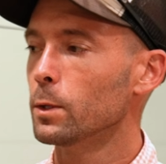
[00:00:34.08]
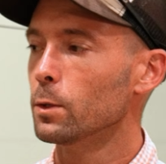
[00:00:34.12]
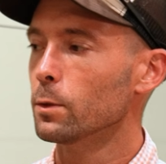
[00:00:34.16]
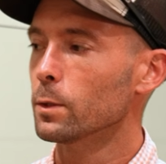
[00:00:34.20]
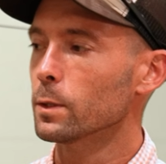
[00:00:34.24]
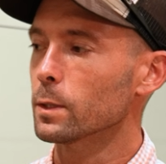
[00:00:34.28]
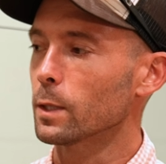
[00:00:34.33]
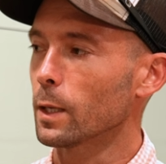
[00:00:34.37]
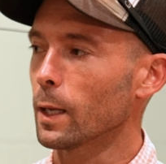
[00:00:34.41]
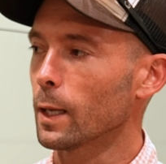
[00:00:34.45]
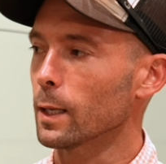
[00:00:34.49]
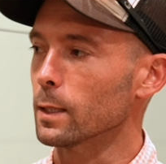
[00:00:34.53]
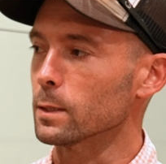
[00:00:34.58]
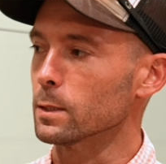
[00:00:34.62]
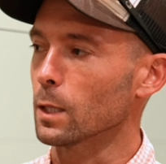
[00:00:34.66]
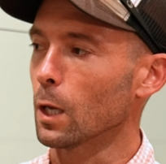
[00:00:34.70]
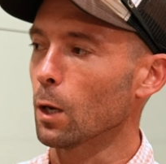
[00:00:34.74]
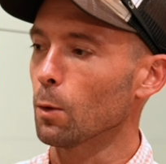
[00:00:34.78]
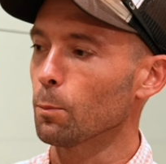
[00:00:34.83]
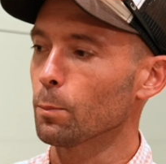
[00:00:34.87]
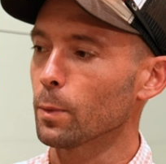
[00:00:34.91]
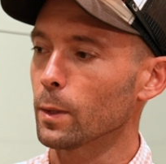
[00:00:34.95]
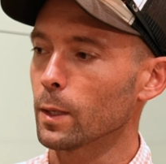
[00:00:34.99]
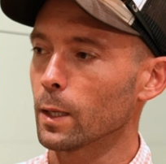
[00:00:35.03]
doing today is
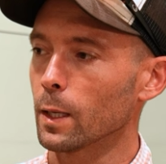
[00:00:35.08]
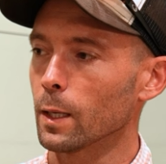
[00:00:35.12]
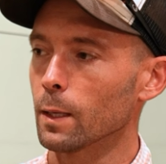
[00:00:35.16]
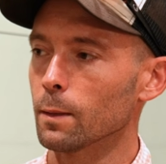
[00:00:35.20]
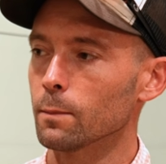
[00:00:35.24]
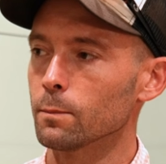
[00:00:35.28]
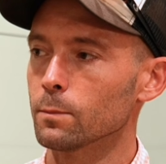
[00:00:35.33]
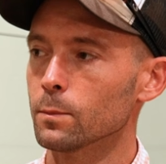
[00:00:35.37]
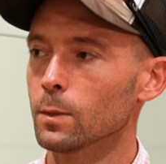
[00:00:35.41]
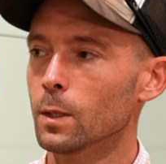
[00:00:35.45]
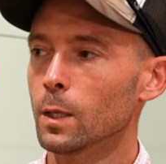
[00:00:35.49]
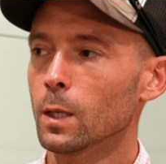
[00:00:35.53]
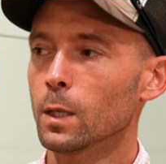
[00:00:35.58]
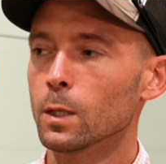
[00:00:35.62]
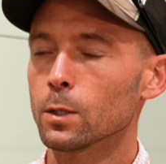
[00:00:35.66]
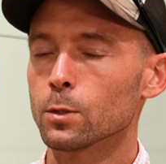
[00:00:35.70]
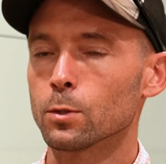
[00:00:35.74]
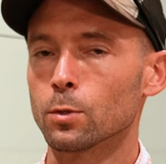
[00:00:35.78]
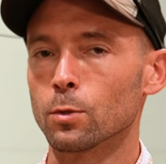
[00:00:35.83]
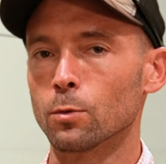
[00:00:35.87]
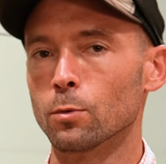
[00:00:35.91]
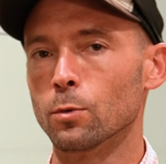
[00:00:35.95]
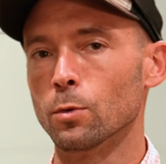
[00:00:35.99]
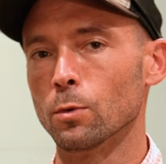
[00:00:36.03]
helping him
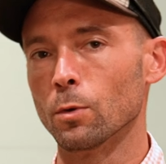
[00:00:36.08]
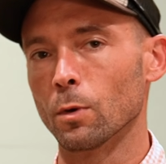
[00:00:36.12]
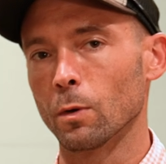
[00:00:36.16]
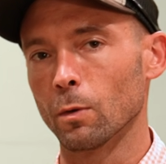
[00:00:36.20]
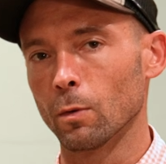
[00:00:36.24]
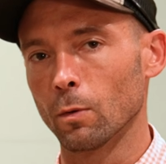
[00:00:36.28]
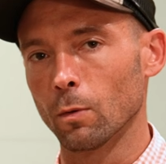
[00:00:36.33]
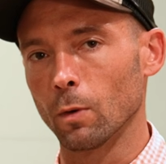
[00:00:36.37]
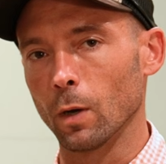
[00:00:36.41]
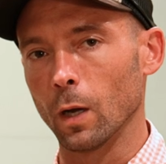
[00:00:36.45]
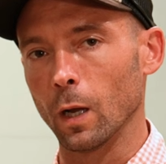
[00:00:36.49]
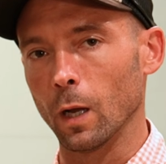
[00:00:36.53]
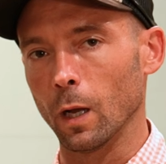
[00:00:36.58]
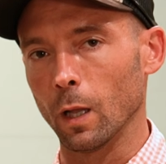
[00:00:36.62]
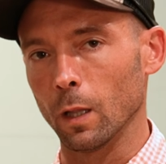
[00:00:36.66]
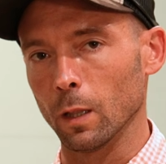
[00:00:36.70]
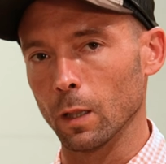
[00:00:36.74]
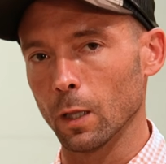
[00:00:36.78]
to do a